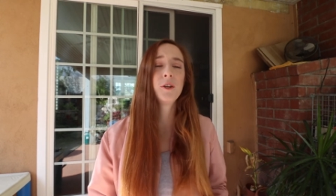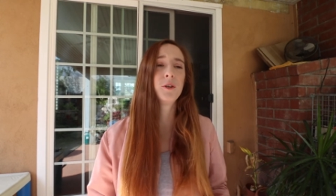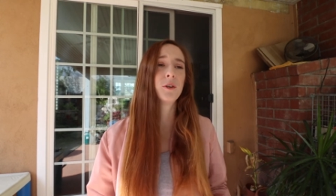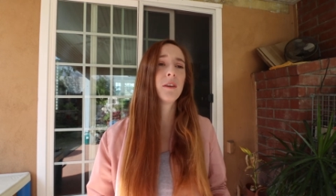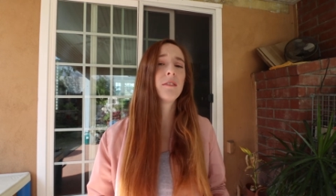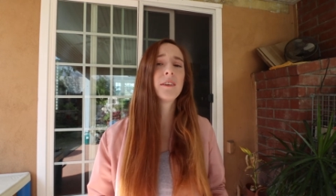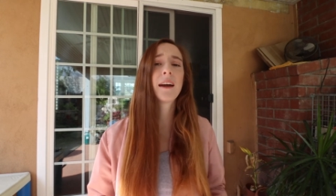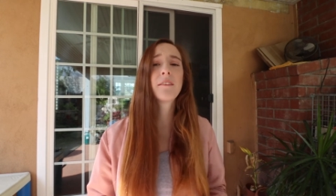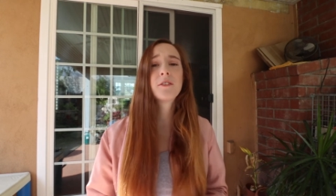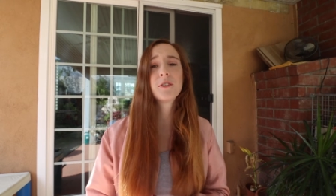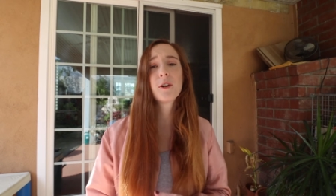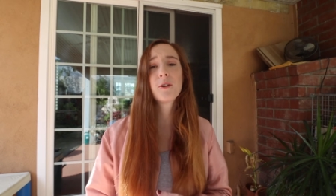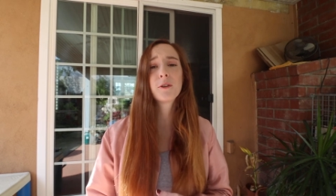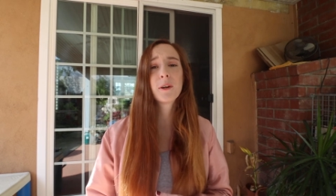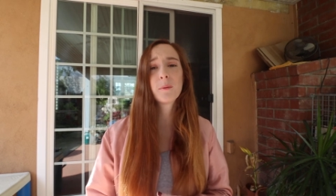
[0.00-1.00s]
you never have to
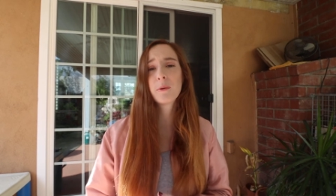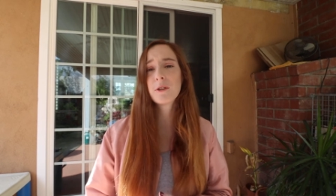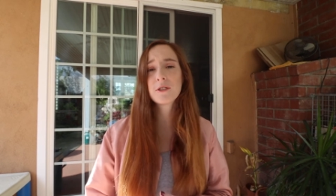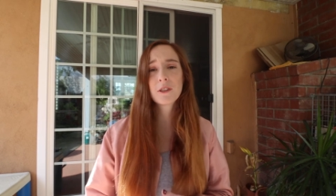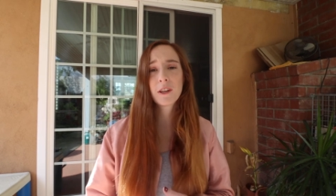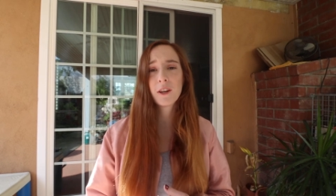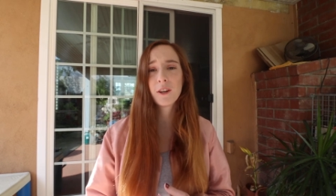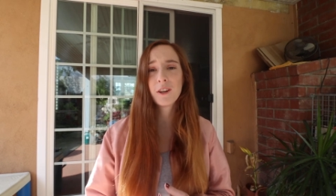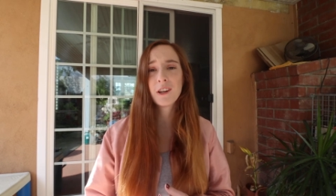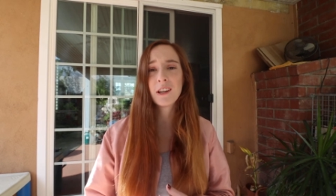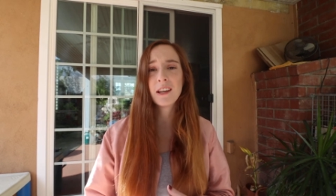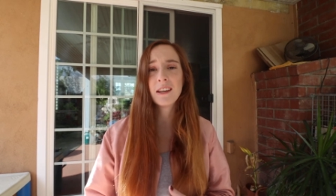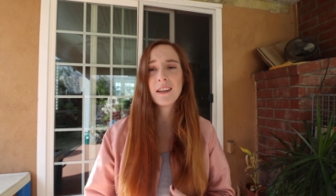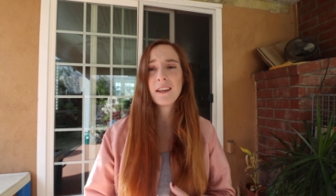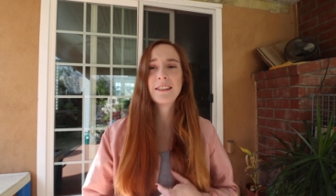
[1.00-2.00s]
go through airport security,